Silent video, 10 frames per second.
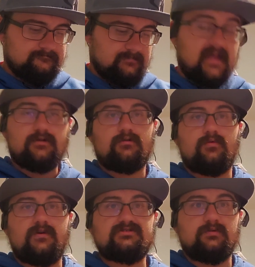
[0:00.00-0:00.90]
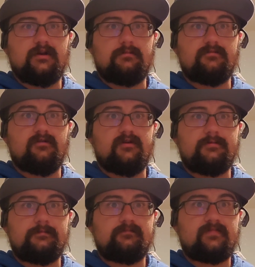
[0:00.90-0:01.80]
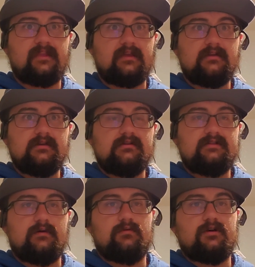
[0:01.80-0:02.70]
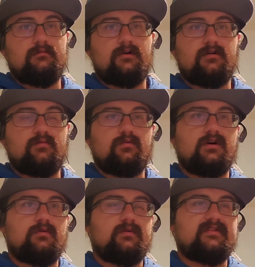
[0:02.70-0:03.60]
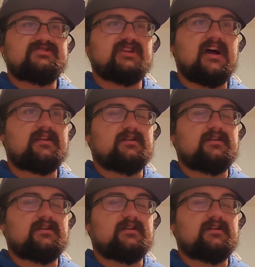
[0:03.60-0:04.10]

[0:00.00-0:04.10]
I don't know which one I'm throwing. That will come when the shot